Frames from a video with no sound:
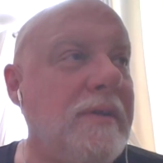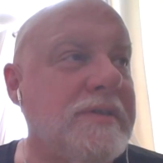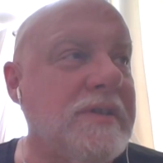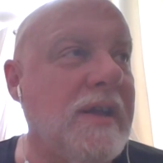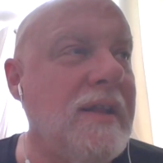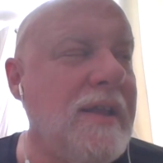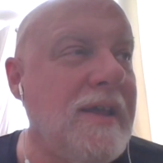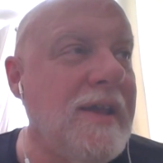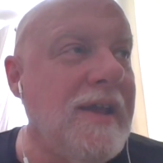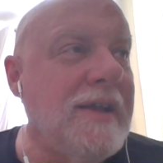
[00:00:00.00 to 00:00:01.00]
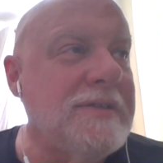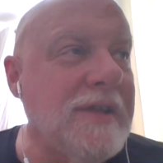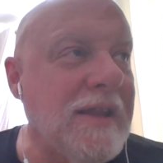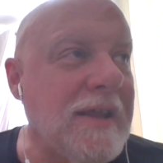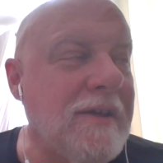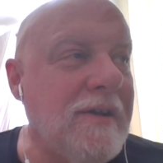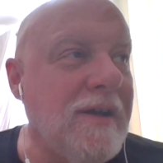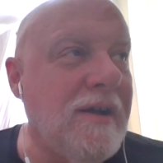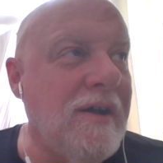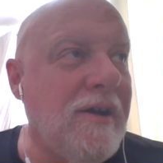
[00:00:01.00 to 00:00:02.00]
It's not, it's not like
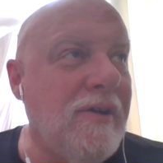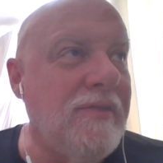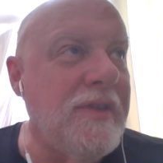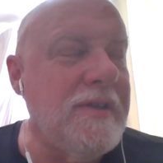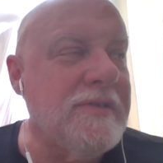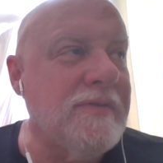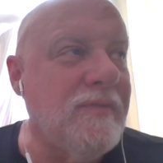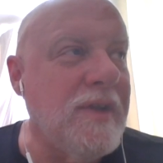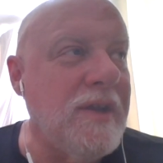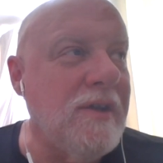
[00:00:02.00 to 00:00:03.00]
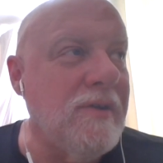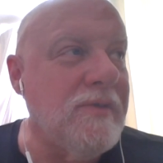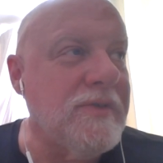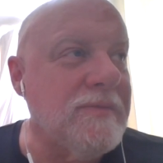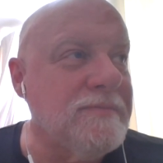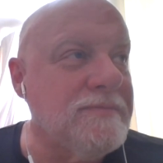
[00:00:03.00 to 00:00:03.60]
uh, these videos